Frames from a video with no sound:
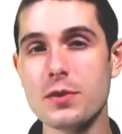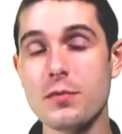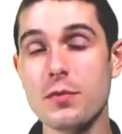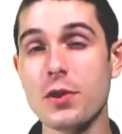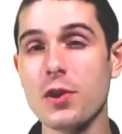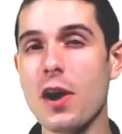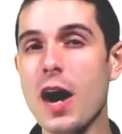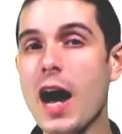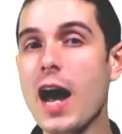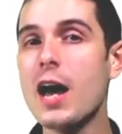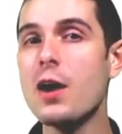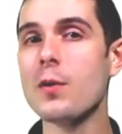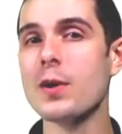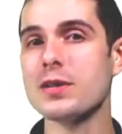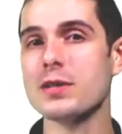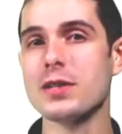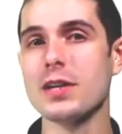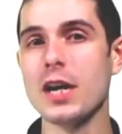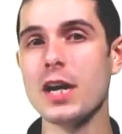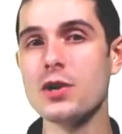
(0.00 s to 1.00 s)
for your
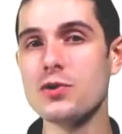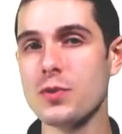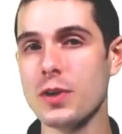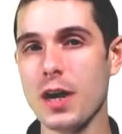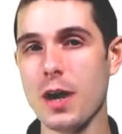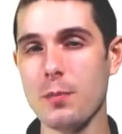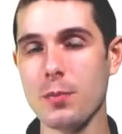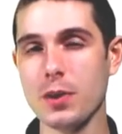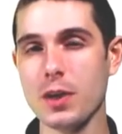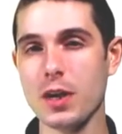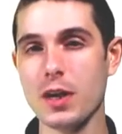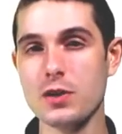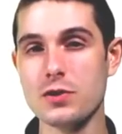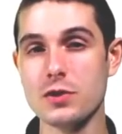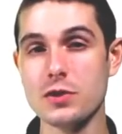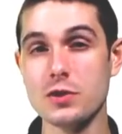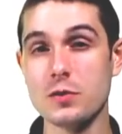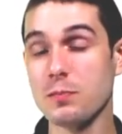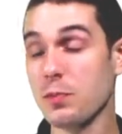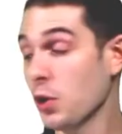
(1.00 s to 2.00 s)
iOS and Android
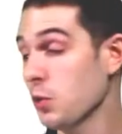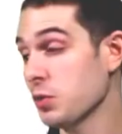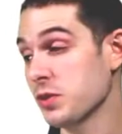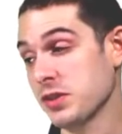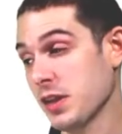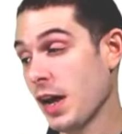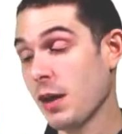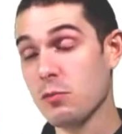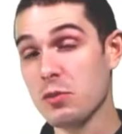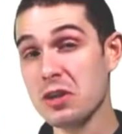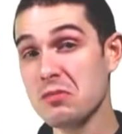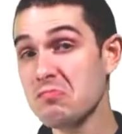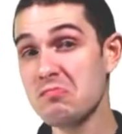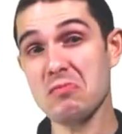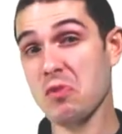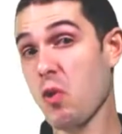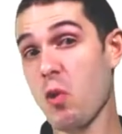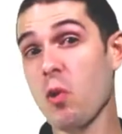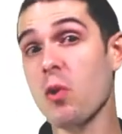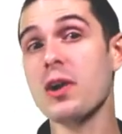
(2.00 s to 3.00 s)
applications built with Xamarin
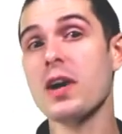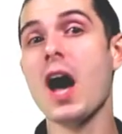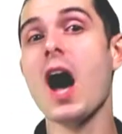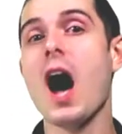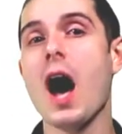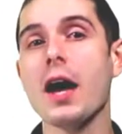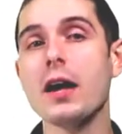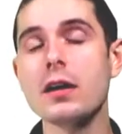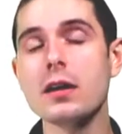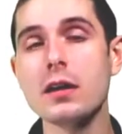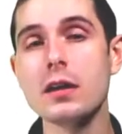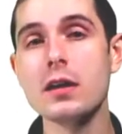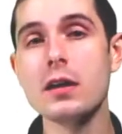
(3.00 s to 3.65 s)
or not.